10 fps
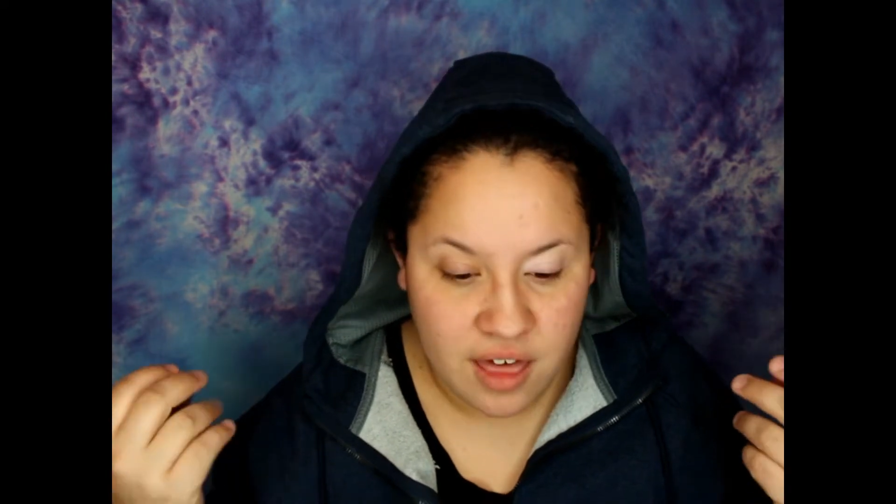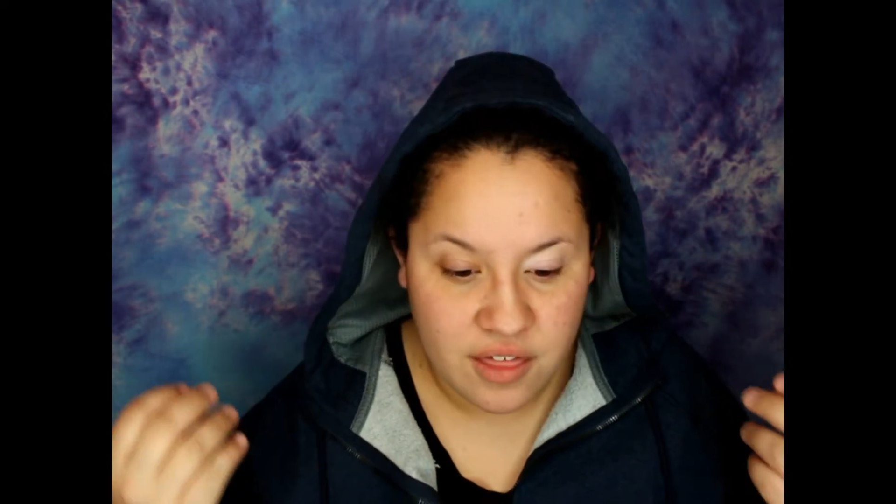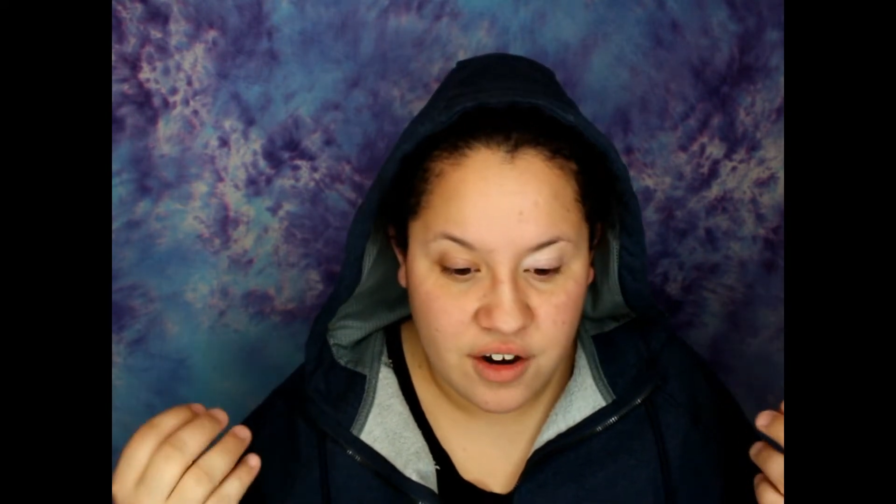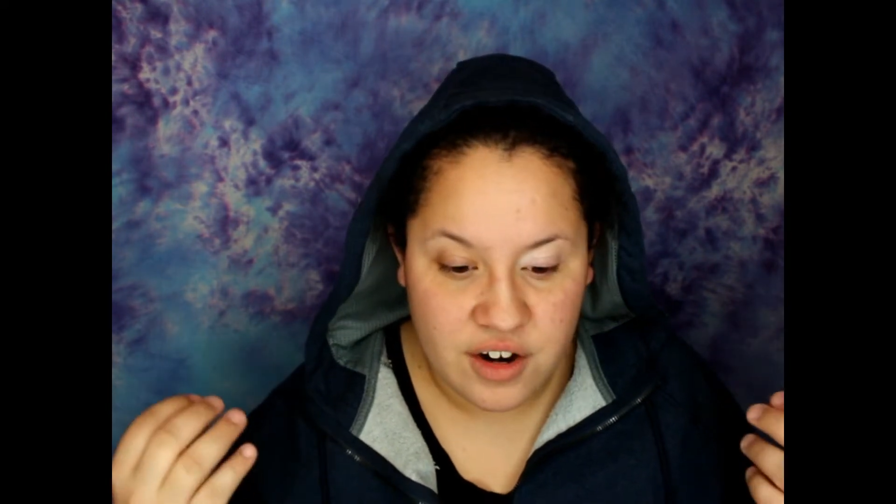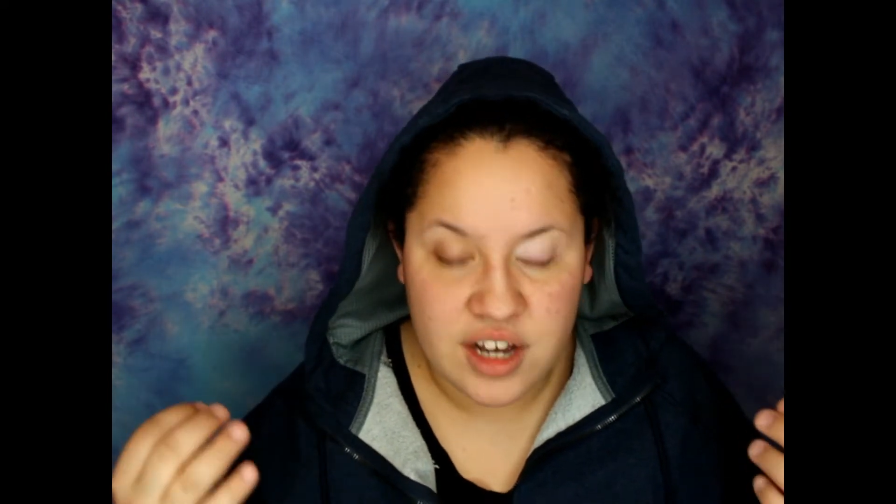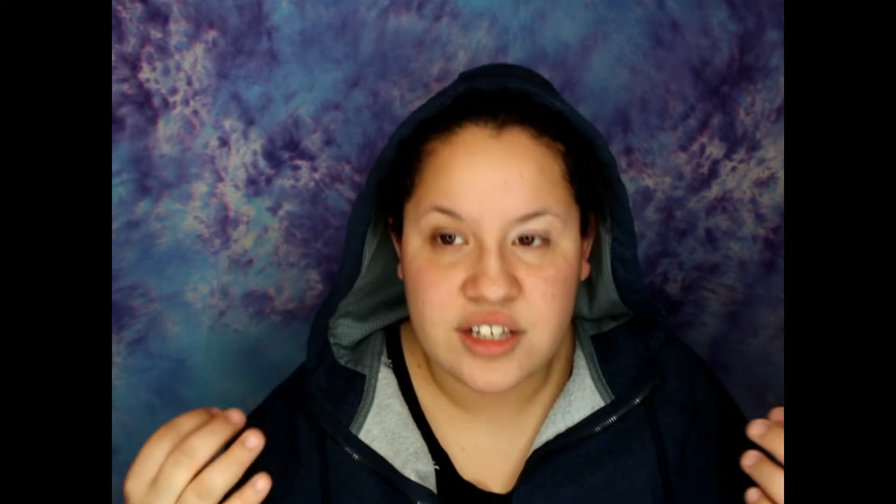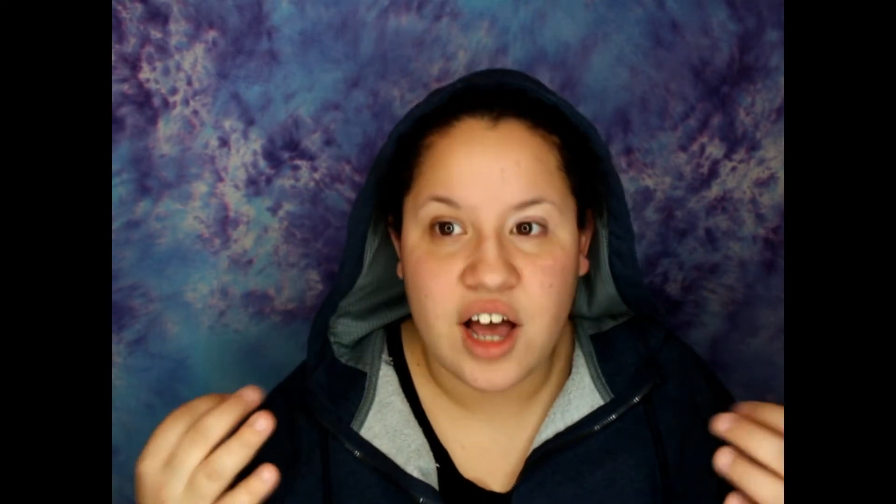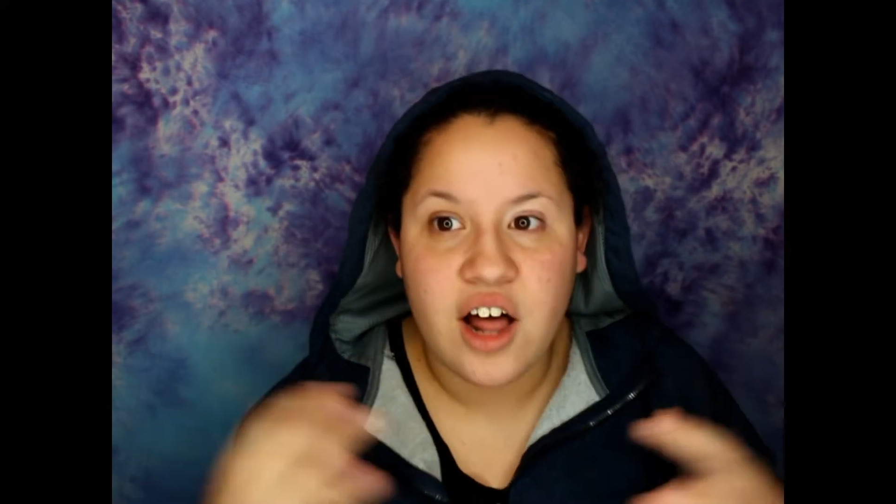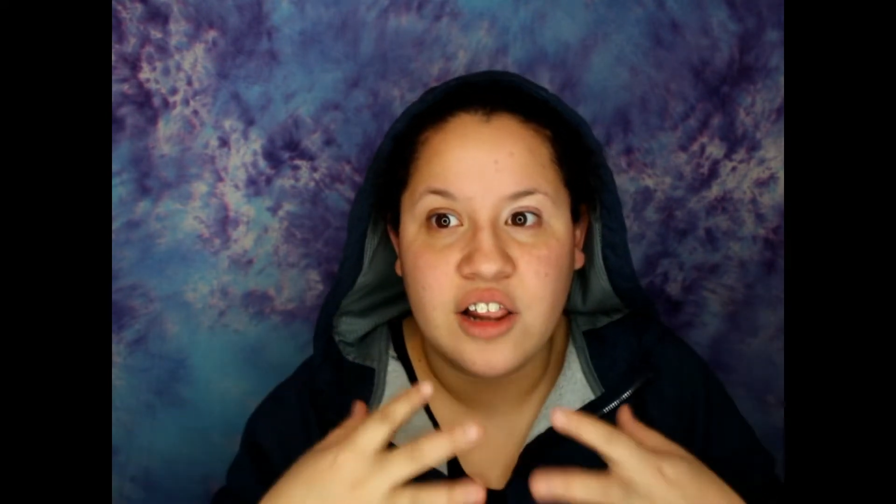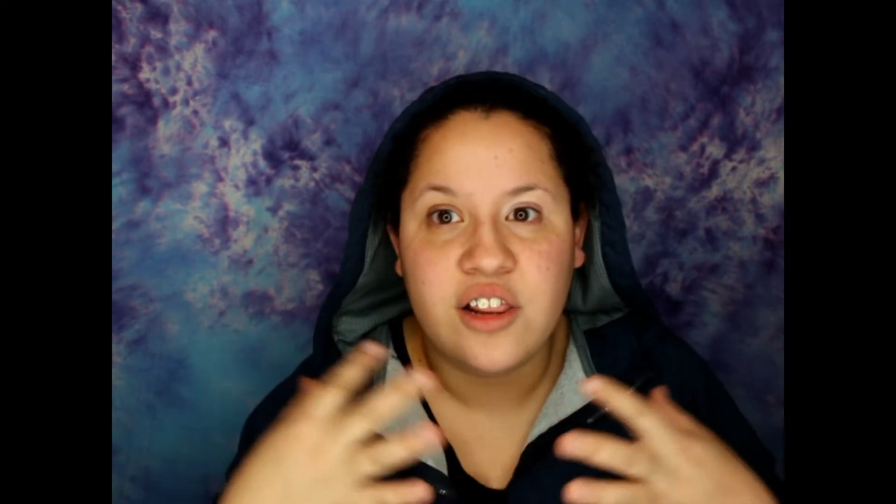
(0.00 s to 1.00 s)
There is
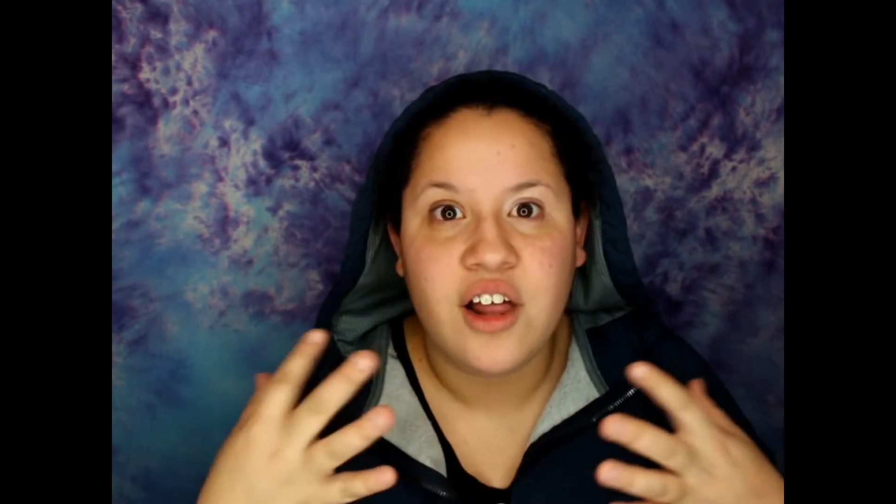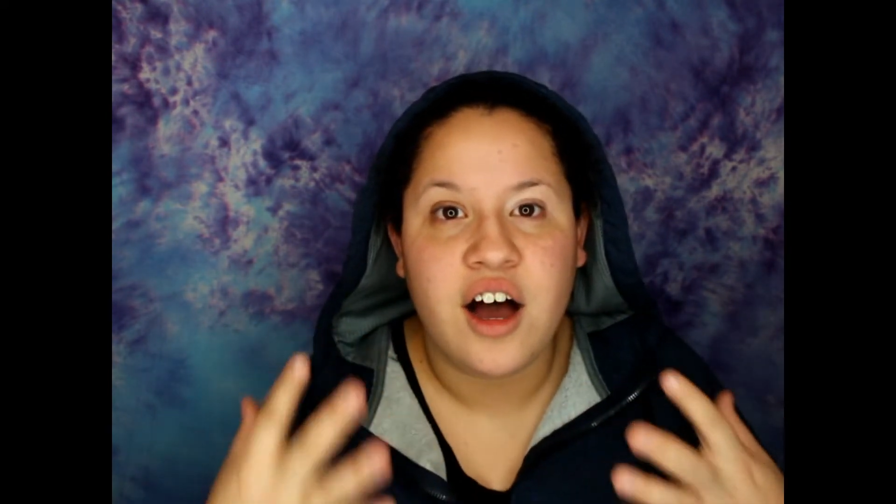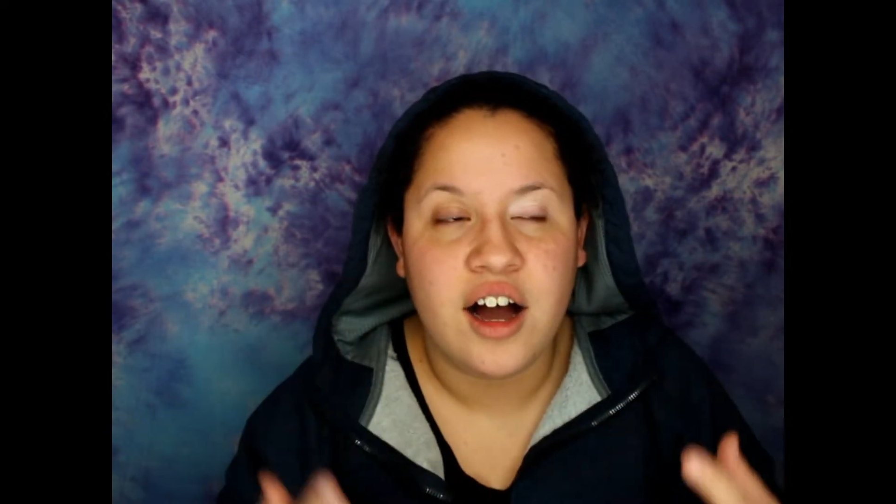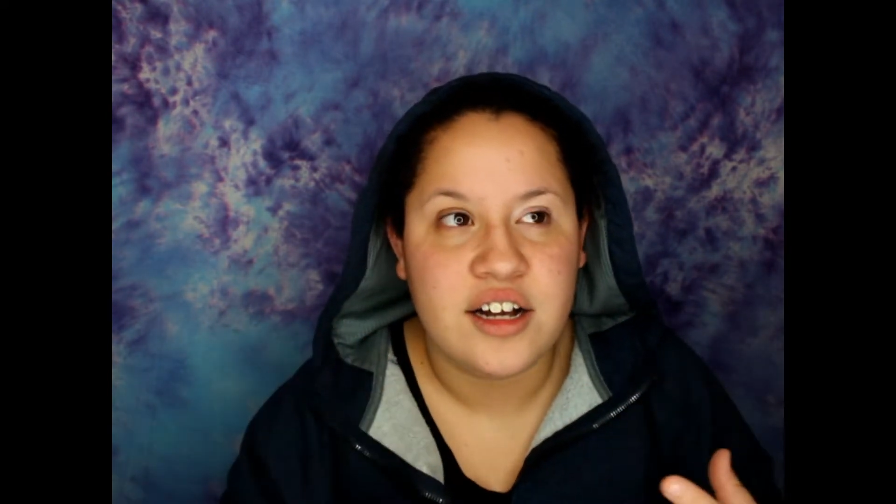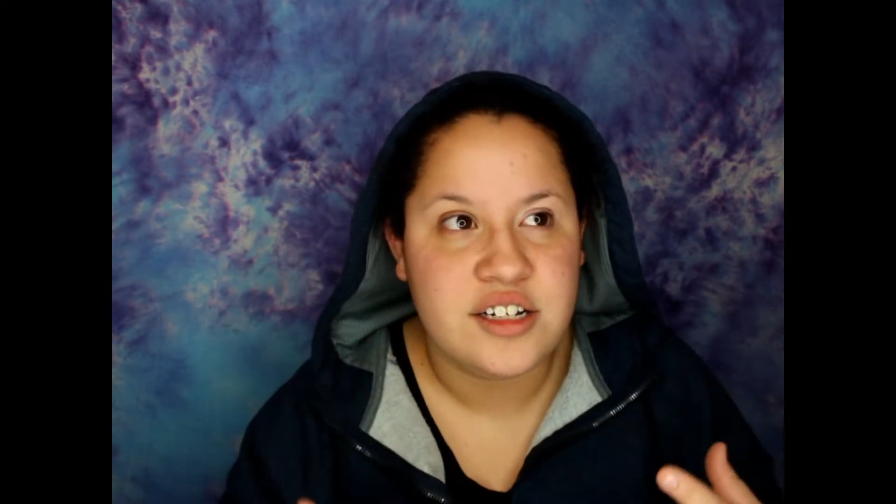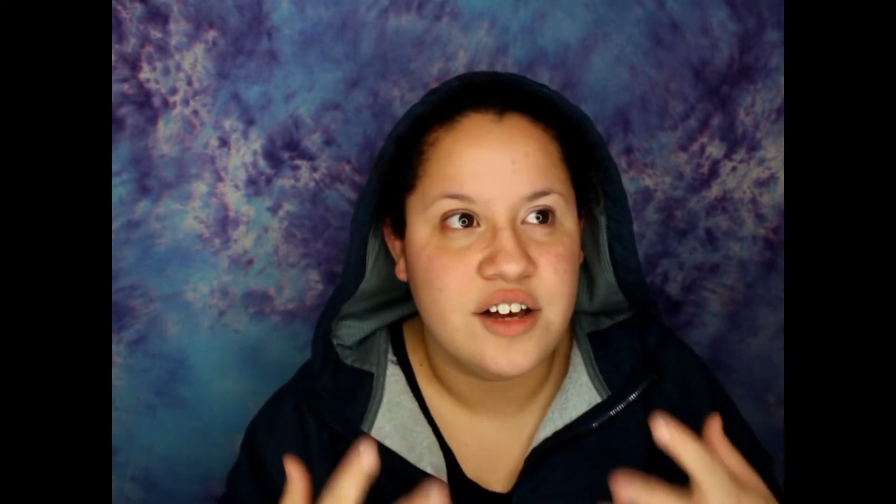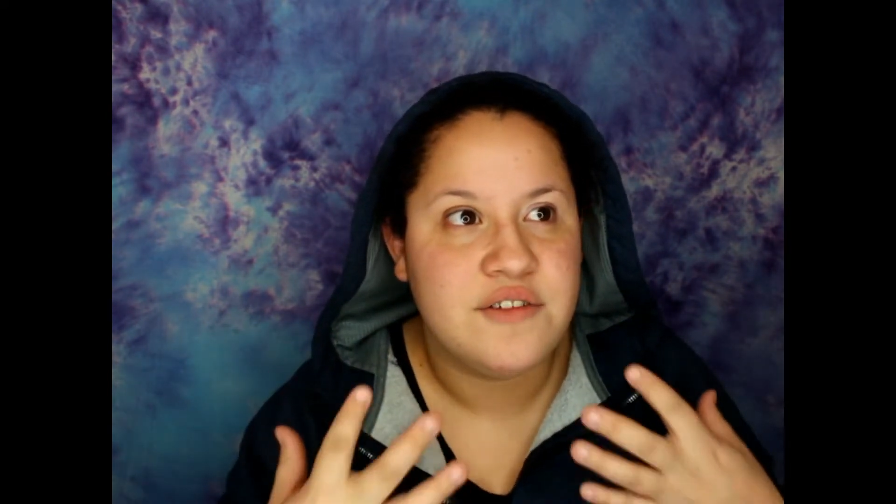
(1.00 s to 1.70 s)
a lot